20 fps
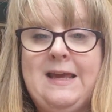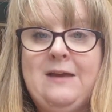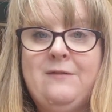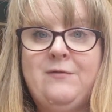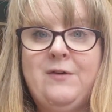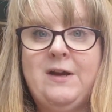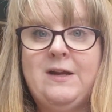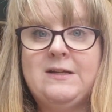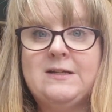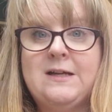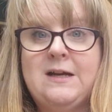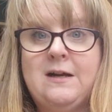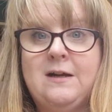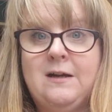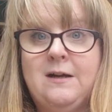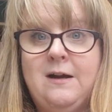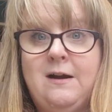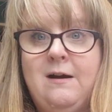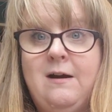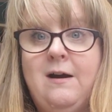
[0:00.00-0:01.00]
gave it a
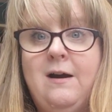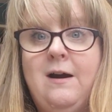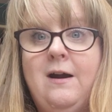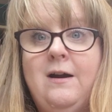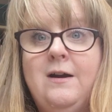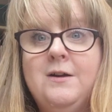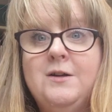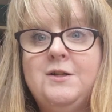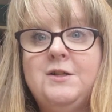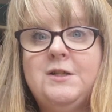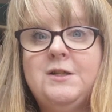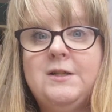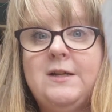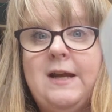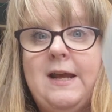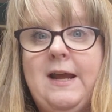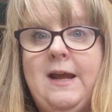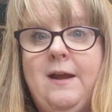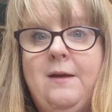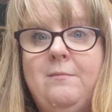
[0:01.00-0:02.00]
card
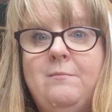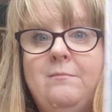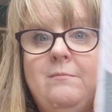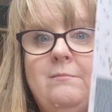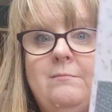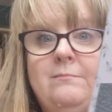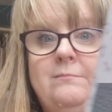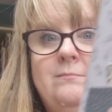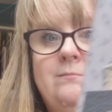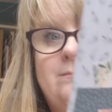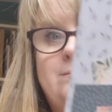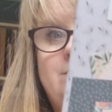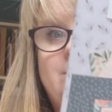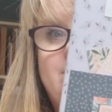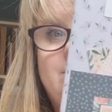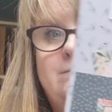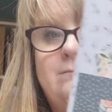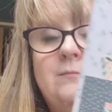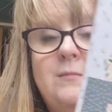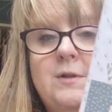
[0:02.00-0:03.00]

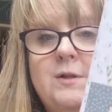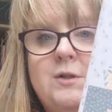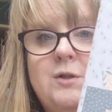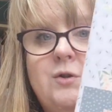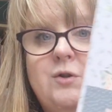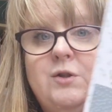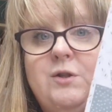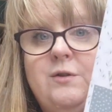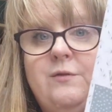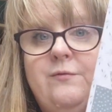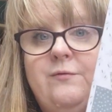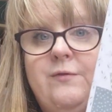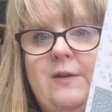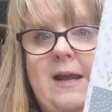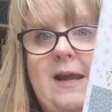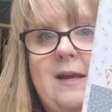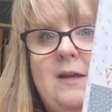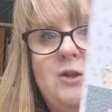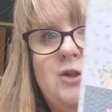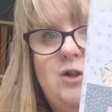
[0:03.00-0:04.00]
sort of
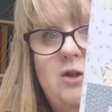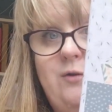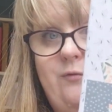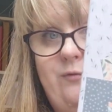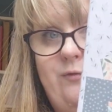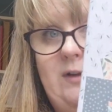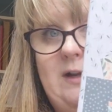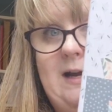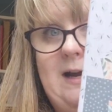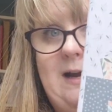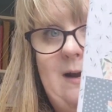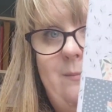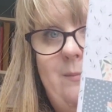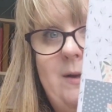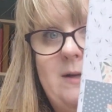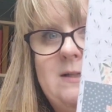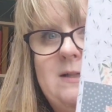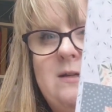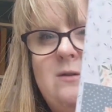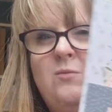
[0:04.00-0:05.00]
extra flap.
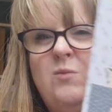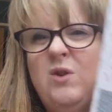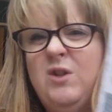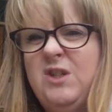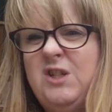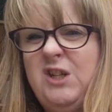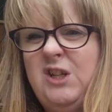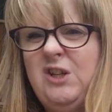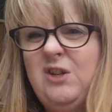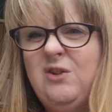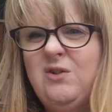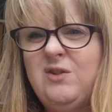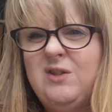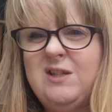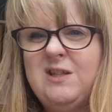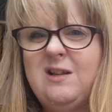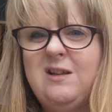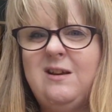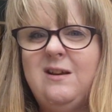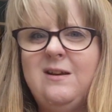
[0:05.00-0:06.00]
I didn't want to
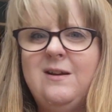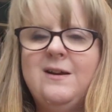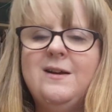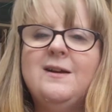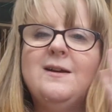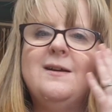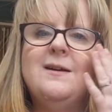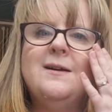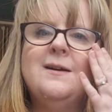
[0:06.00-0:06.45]
use the